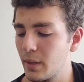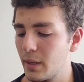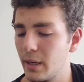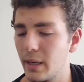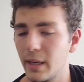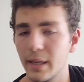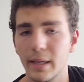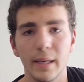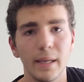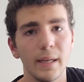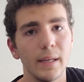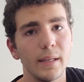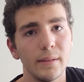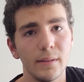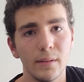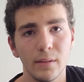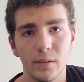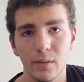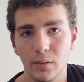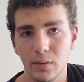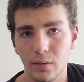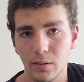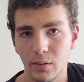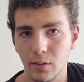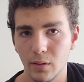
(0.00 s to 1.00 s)
Again,
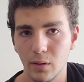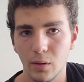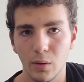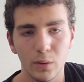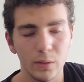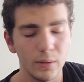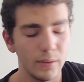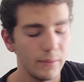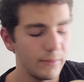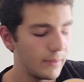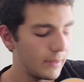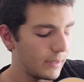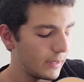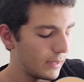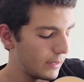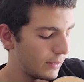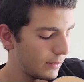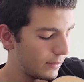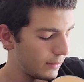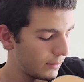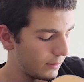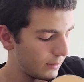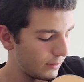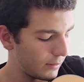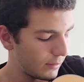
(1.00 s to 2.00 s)
hold the thing
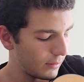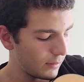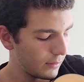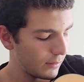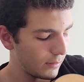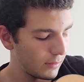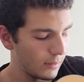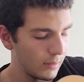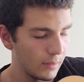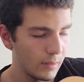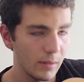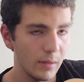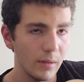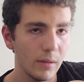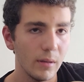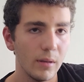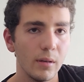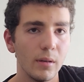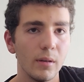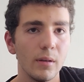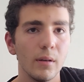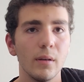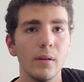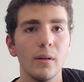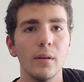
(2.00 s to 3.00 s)

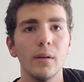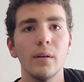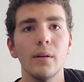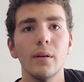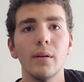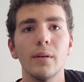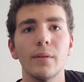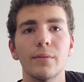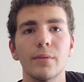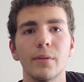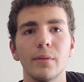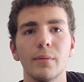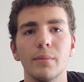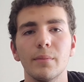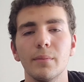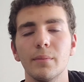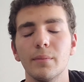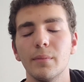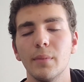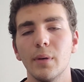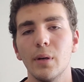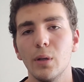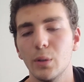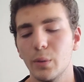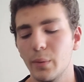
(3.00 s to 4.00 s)

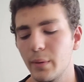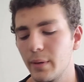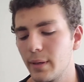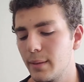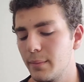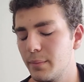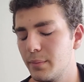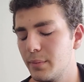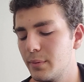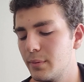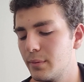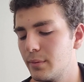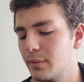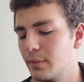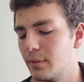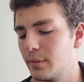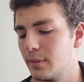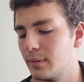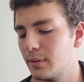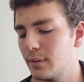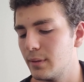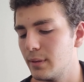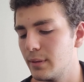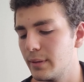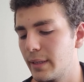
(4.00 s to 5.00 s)
from all the way up
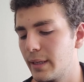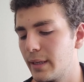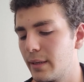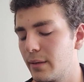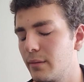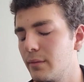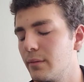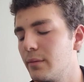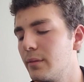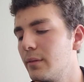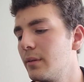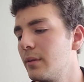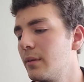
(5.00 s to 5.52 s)
till down.